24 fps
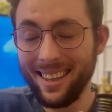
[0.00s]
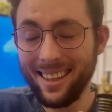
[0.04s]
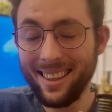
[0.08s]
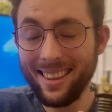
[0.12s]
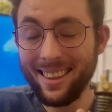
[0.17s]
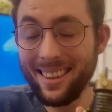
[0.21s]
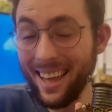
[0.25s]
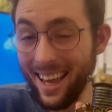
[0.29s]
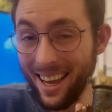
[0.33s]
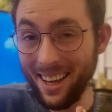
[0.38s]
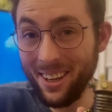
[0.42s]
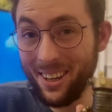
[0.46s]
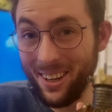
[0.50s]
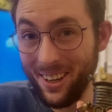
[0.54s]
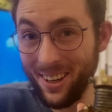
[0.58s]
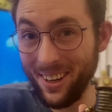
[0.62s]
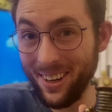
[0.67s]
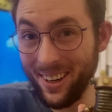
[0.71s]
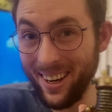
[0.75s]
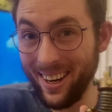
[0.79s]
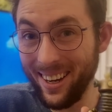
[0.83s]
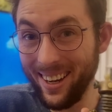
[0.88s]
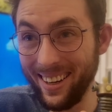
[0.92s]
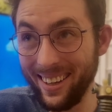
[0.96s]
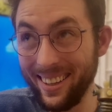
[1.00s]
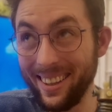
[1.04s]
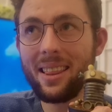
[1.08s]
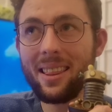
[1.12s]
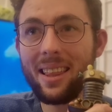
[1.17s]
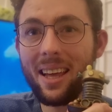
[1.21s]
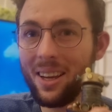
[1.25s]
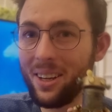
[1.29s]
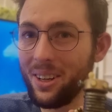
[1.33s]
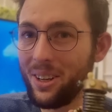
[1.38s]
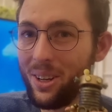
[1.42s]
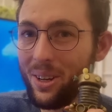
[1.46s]
thank
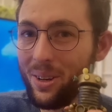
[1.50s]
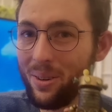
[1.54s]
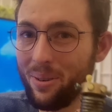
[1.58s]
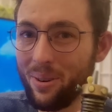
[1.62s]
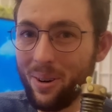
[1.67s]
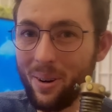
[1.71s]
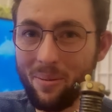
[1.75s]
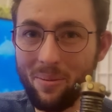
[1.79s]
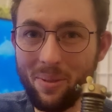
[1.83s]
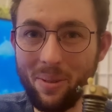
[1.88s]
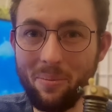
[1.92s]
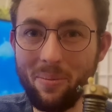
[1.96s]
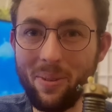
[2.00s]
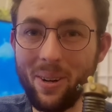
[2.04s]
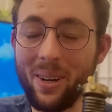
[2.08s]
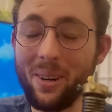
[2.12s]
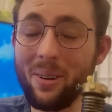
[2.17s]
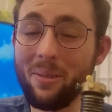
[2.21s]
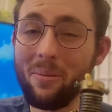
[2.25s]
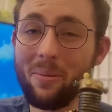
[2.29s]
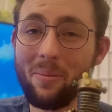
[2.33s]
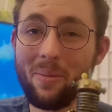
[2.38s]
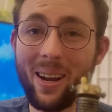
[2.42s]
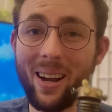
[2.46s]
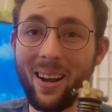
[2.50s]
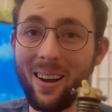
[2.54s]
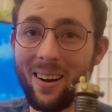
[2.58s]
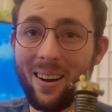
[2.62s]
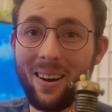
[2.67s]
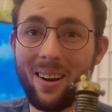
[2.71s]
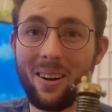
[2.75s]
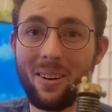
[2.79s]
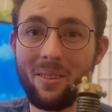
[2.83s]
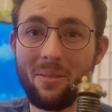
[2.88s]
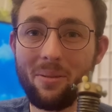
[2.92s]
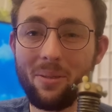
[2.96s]
you from the bottom of my
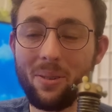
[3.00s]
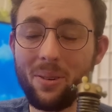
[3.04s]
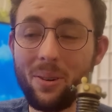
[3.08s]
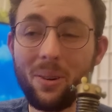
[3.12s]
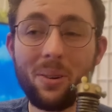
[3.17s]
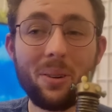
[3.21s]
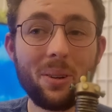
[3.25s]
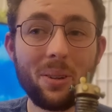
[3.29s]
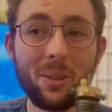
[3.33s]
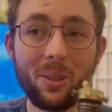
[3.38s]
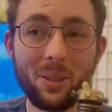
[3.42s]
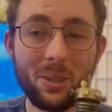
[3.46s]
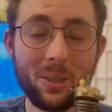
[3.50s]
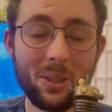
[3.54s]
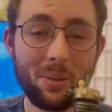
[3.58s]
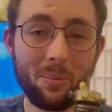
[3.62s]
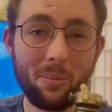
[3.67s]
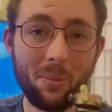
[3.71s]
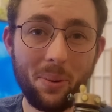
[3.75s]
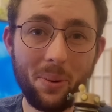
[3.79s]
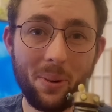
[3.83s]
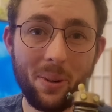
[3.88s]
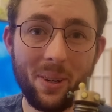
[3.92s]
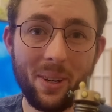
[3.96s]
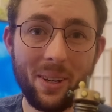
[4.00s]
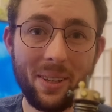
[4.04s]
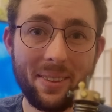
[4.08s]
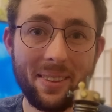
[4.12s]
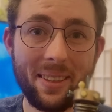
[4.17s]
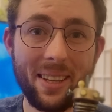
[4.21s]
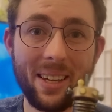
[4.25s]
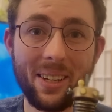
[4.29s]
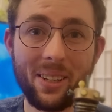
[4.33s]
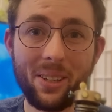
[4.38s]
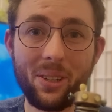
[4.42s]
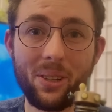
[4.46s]
heart for all your support.
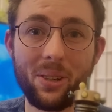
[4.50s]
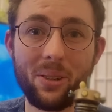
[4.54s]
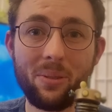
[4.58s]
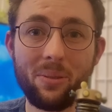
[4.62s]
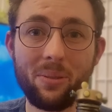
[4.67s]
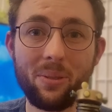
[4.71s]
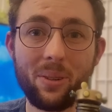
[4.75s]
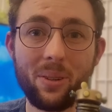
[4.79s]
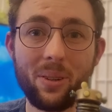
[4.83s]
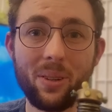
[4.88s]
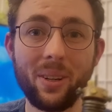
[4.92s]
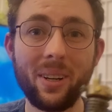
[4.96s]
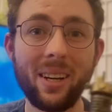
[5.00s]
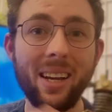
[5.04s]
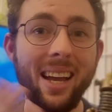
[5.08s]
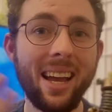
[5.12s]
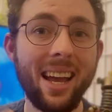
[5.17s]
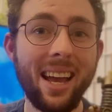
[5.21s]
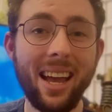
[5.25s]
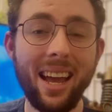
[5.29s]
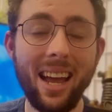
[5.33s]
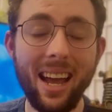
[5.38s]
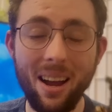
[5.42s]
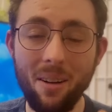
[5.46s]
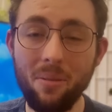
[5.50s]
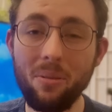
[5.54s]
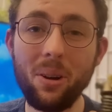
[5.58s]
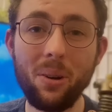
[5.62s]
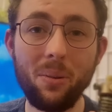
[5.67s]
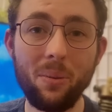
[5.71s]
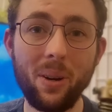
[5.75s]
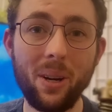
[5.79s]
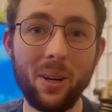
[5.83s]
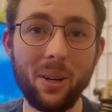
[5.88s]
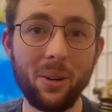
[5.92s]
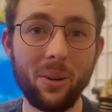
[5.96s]
Thank you for
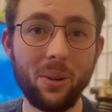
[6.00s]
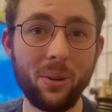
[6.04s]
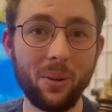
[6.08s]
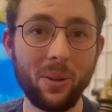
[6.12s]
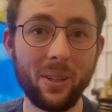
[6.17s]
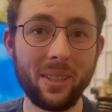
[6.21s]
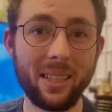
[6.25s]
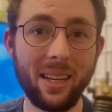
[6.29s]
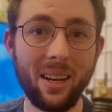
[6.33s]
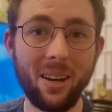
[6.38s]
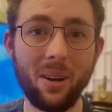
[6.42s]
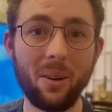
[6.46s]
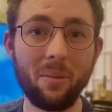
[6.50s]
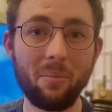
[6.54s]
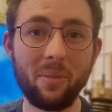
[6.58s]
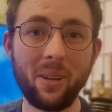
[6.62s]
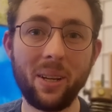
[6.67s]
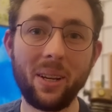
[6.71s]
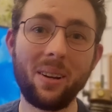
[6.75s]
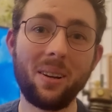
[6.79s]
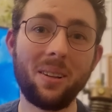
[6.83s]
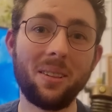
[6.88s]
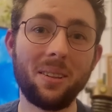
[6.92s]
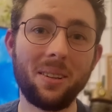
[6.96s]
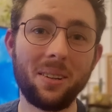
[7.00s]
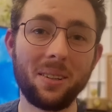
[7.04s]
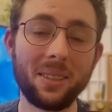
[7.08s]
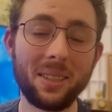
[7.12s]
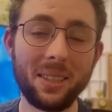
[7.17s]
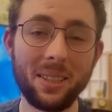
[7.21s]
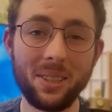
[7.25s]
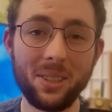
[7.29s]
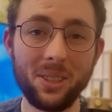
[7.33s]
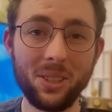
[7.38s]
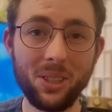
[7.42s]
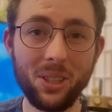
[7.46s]
everyone who has helped me along
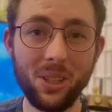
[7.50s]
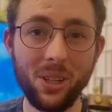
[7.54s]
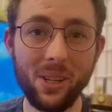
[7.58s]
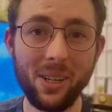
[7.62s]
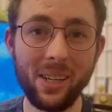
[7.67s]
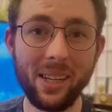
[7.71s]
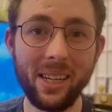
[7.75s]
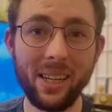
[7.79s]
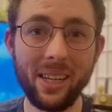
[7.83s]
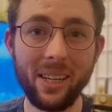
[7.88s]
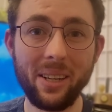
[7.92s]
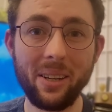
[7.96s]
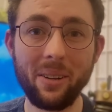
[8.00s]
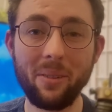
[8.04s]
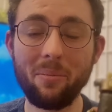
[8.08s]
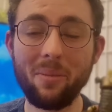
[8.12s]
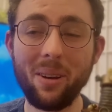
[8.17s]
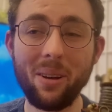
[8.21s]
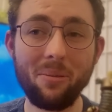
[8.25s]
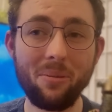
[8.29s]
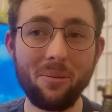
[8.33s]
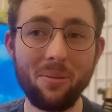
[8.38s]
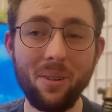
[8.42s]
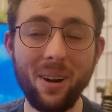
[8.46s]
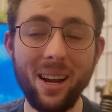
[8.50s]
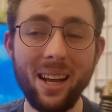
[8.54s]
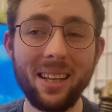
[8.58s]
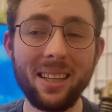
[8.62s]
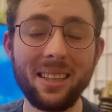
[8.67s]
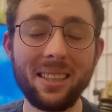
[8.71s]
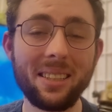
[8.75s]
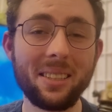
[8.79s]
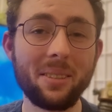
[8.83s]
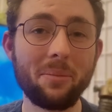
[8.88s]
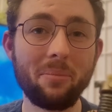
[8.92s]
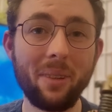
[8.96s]
this journey, my
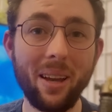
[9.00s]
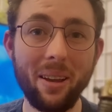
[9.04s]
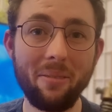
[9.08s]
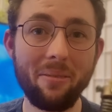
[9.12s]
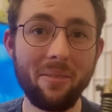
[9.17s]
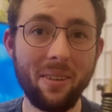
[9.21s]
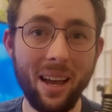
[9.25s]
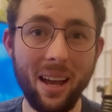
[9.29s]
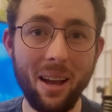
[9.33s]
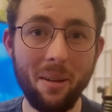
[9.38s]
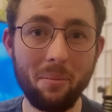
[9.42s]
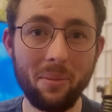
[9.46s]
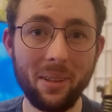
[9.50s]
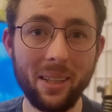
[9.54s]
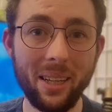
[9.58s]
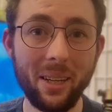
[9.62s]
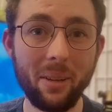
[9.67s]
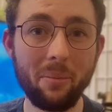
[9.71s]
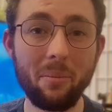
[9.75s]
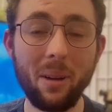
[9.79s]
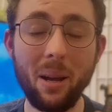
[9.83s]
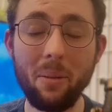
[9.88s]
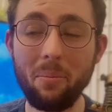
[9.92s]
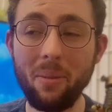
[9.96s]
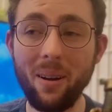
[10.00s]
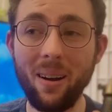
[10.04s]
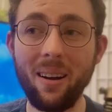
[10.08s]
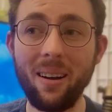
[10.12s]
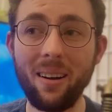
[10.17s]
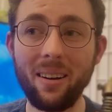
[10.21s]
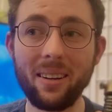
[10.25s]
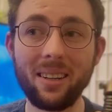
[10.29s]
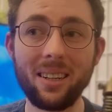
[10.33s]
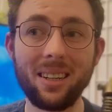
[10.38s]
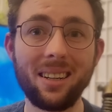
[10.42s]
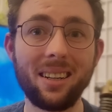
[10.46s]
friends, my family, my
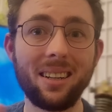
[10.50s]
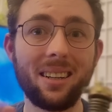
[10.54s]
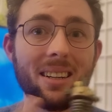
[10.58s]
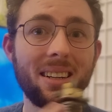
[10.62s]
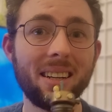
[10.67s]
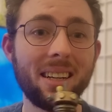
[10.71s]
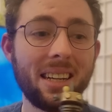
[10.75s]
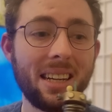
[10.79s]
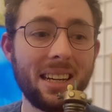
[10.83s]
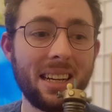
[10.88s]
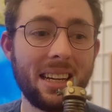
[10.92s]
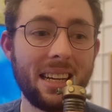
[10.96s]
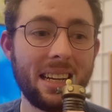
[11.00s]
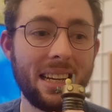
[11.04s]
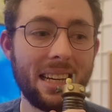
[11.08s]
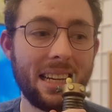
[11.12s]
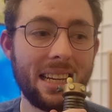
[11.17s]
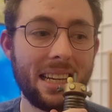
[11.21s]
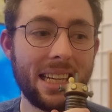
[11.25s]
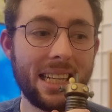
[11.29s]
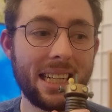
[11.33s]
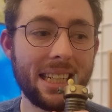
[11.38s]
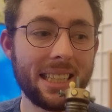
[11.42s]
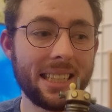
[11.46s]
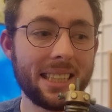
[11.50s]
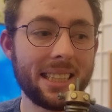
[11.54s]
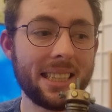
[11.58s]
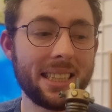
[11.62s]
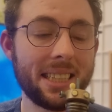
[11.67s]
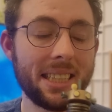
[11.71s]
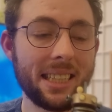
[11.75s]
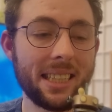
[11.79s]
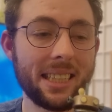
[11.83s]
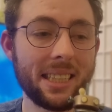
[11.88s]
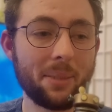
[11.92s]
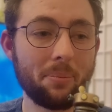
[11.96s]
partner. It has
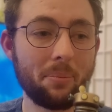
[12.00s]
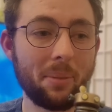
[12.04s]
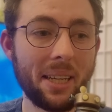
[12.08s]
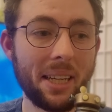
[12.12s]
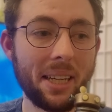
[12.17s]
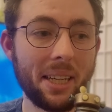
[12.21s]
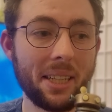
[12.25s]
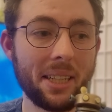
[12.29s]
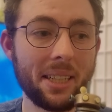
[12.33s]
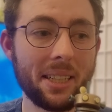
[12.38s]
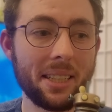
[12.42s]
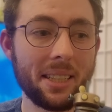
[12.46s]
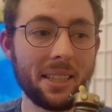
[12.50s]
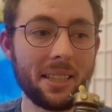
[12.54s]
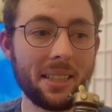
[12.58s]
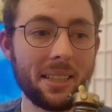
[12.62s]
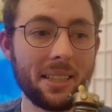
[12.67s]
just been